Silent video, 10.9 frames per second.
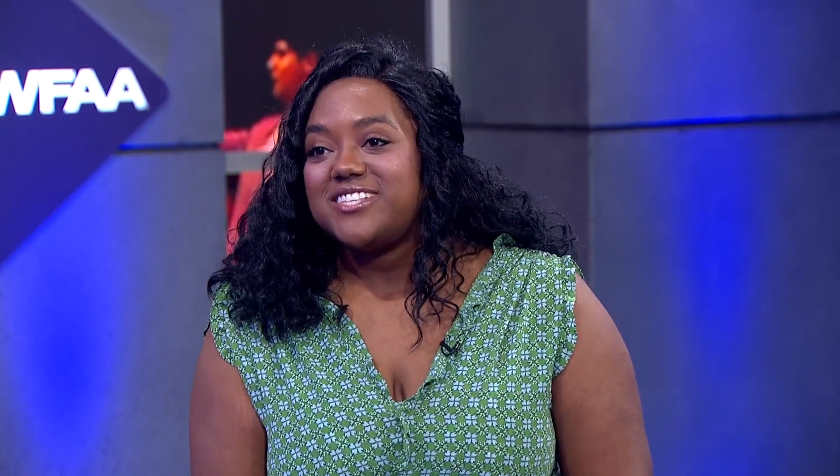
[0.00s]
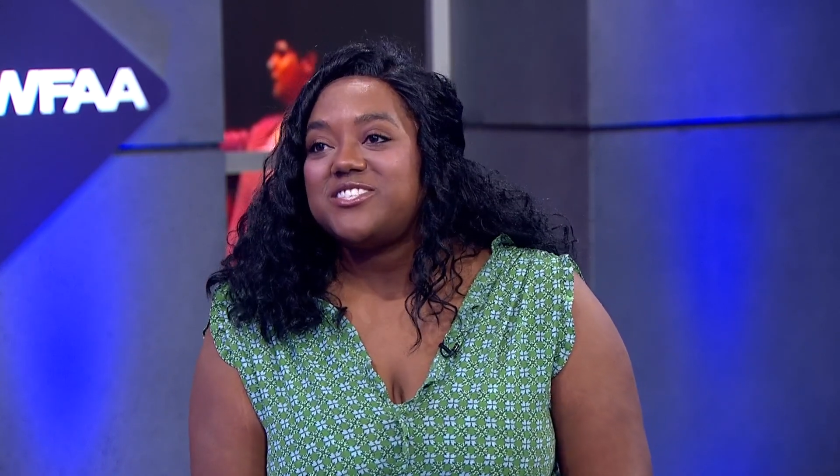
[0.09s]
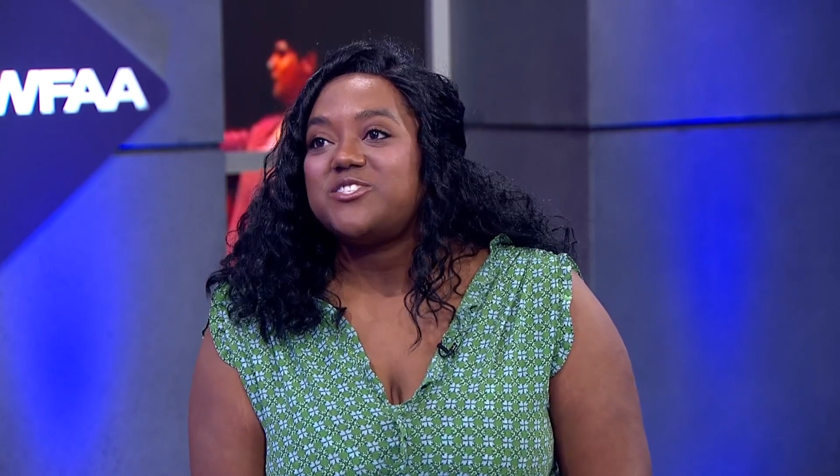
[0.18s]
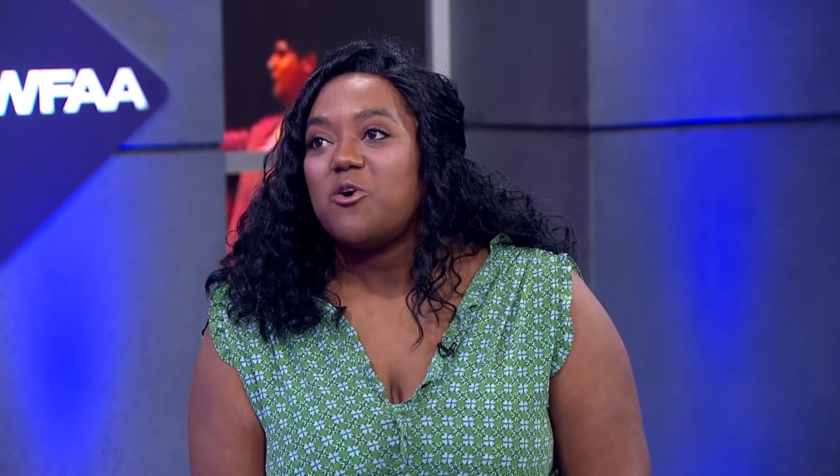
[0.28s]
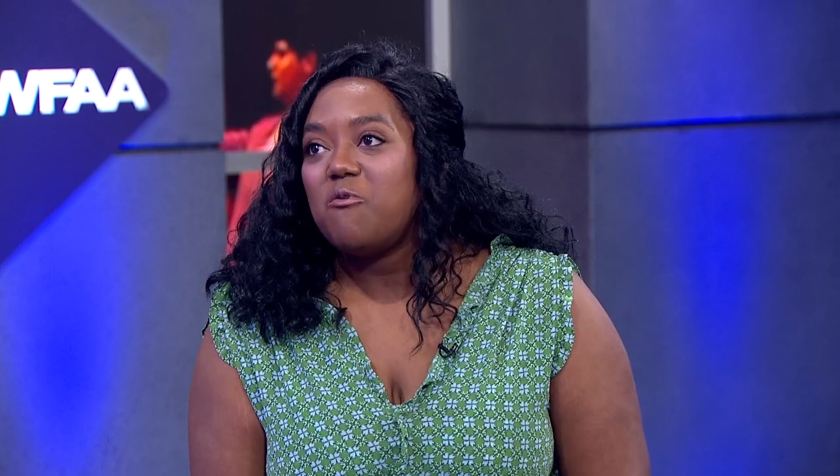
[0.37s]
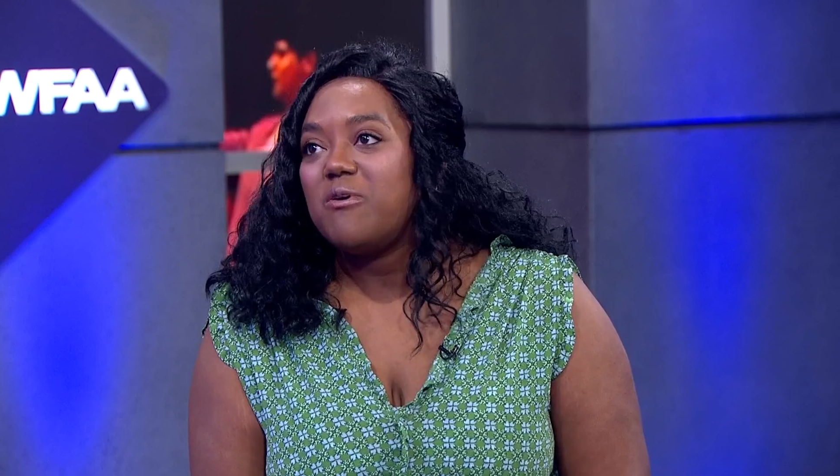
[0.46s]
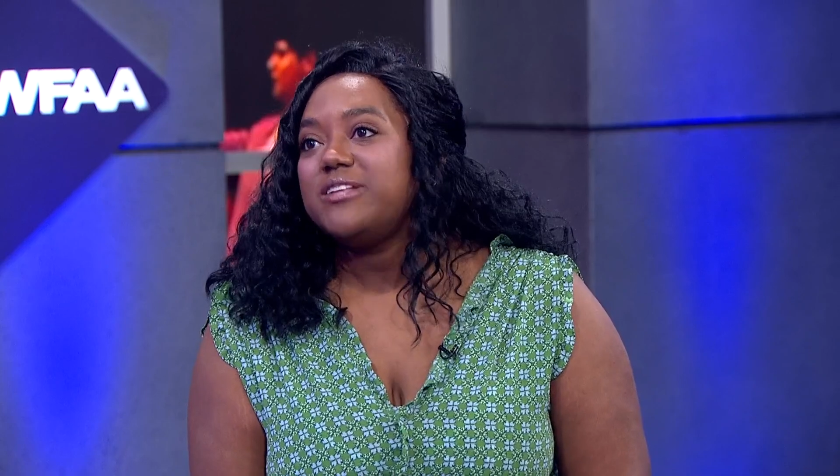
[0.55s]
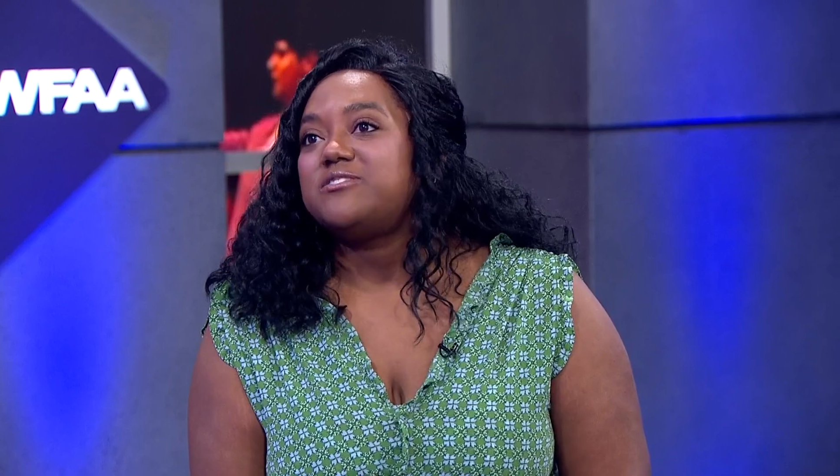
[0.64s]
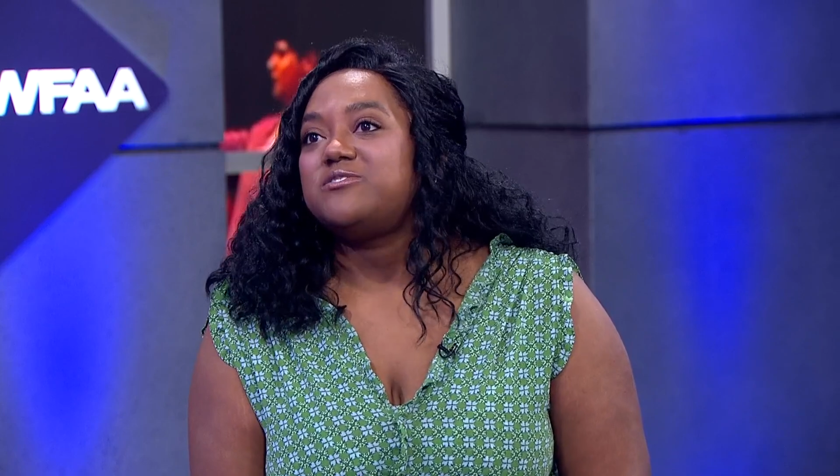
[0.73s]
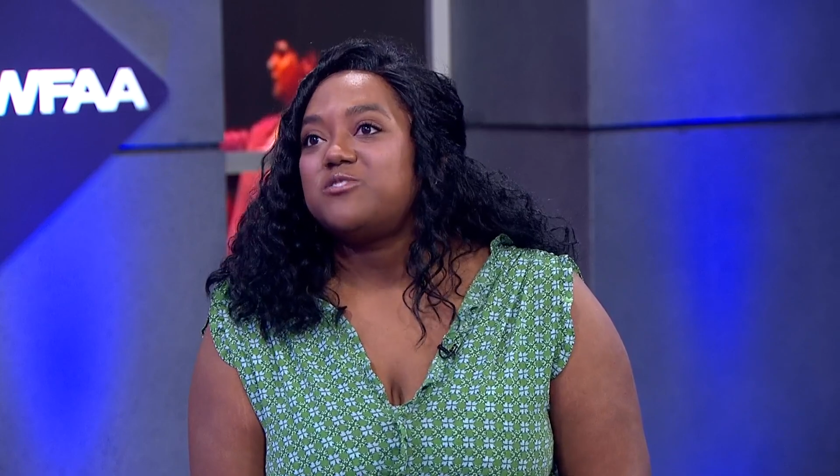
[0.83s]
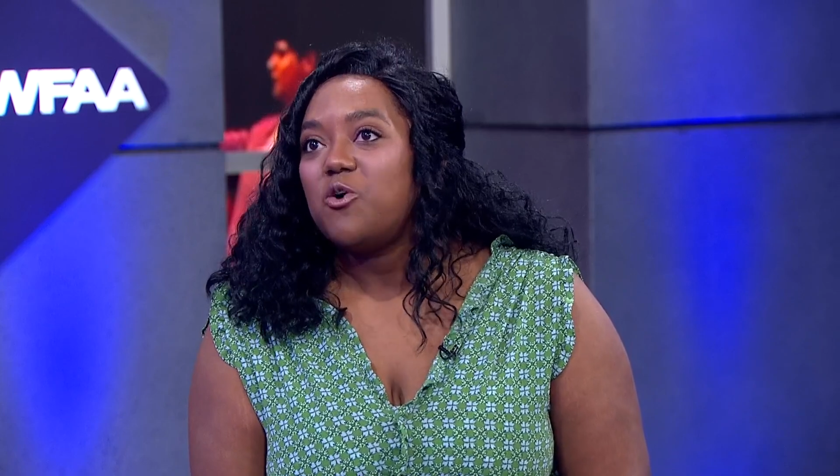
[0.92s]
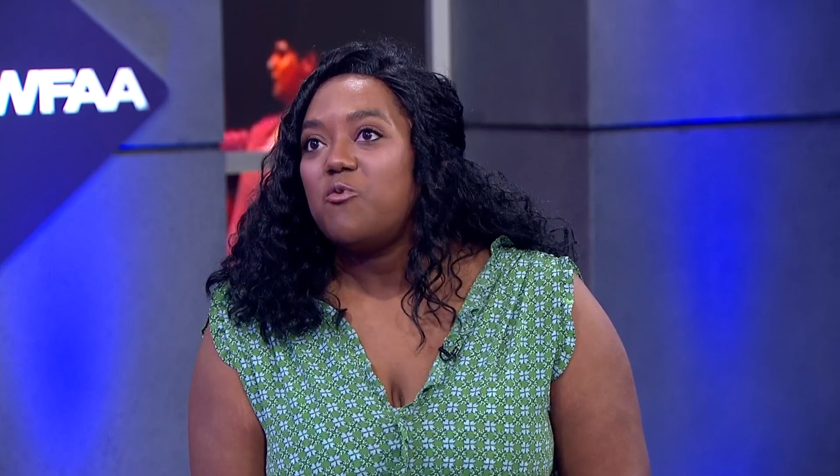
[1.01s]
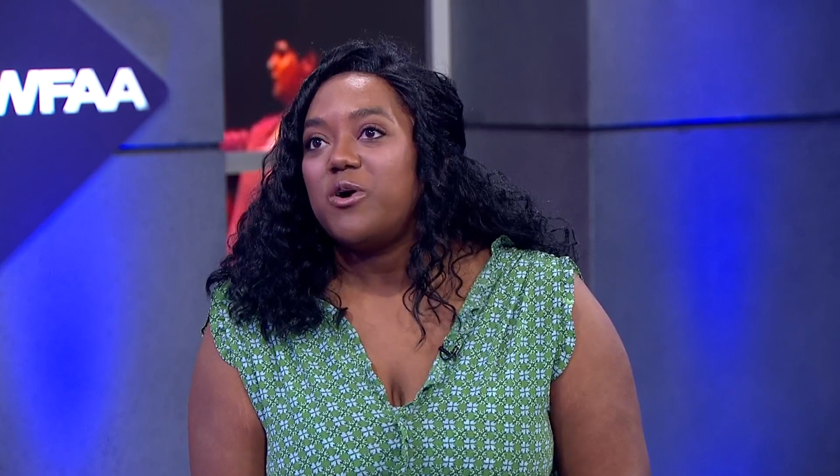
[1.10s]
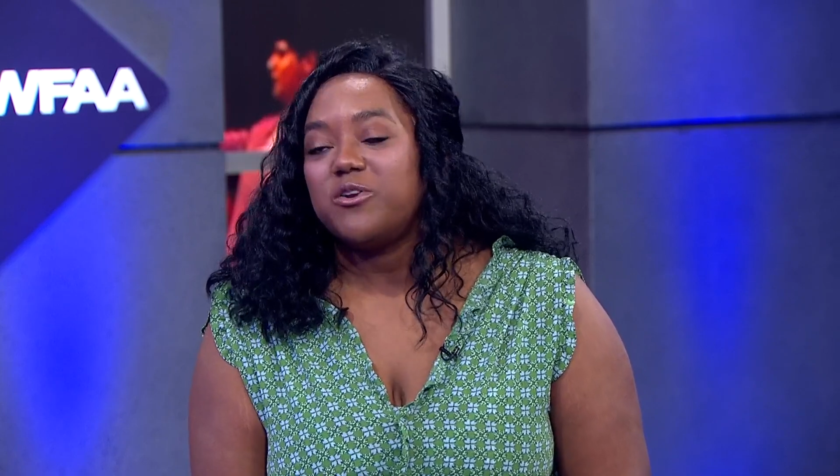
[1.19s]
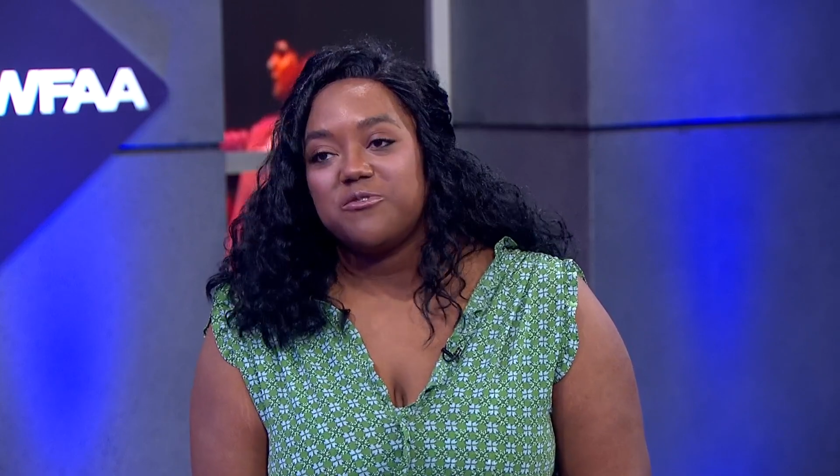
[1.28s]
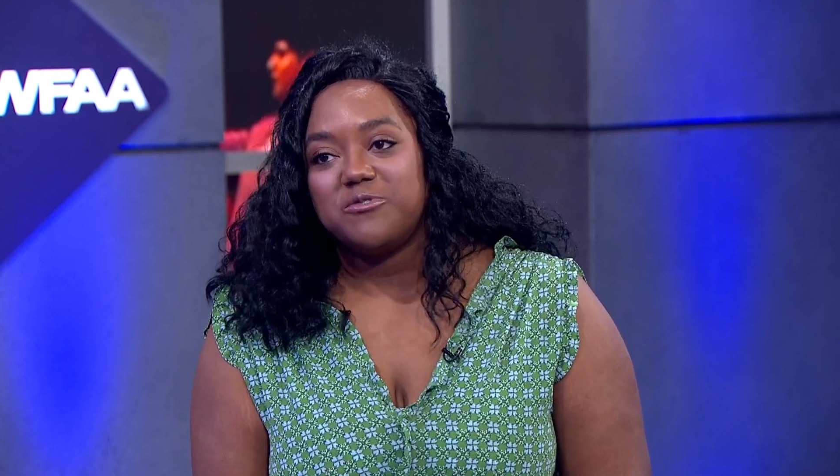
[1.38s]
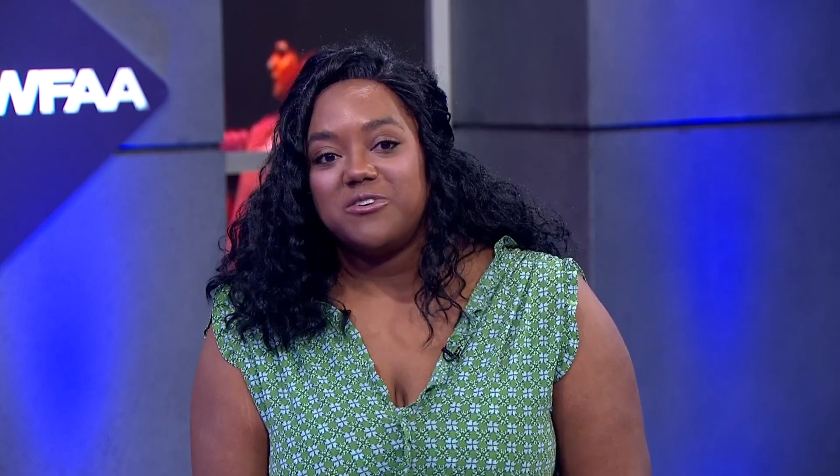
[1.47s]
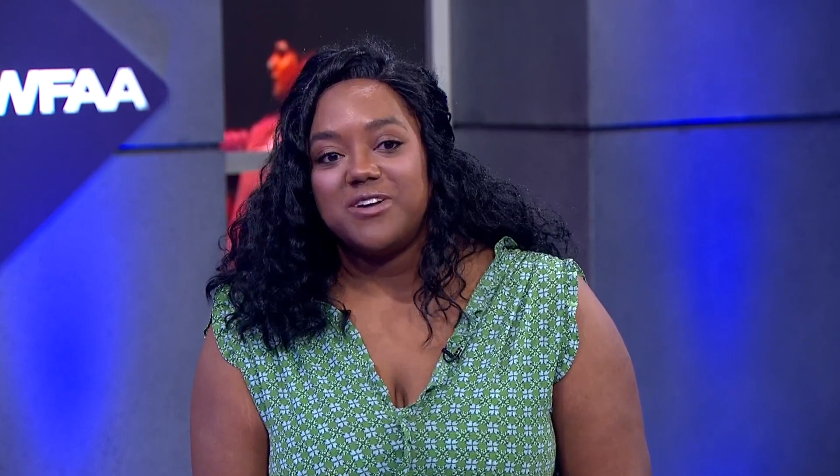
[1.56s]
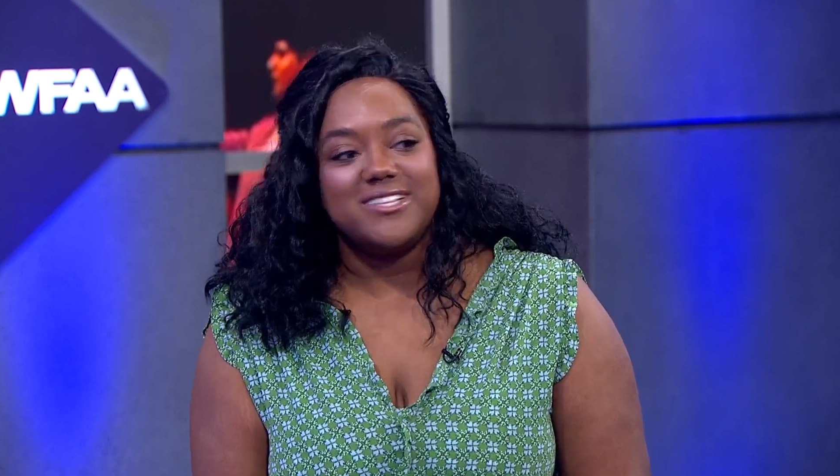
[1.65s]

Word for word: it's so, it's so wonderful